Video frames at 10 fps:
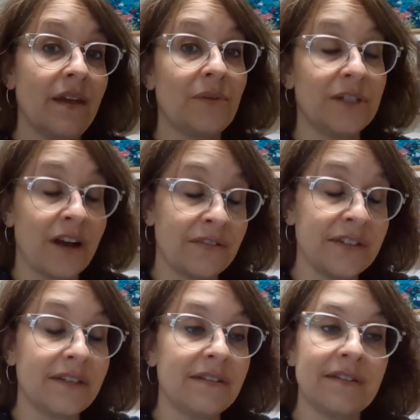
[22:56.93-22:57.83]
which
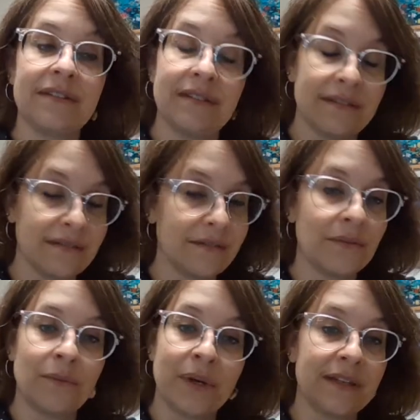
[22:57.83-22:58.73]
often
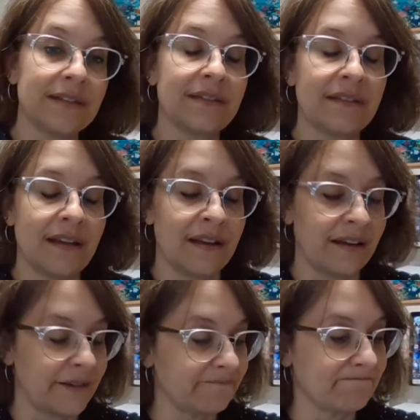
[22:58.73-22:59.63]
was
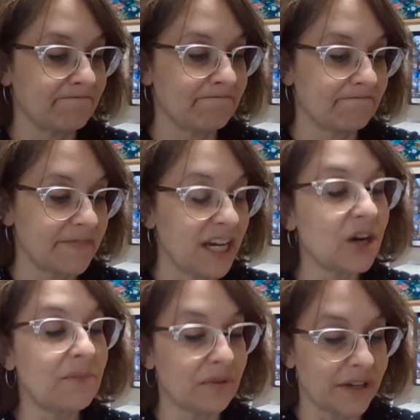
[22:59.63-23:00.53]
a
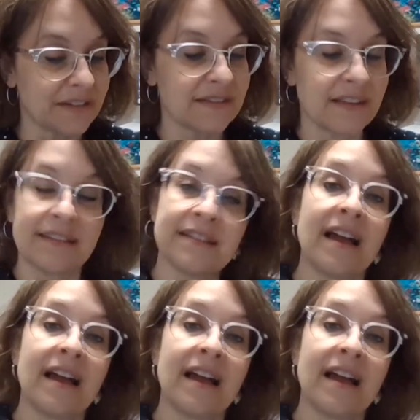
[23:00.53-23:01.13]
terrible risk that did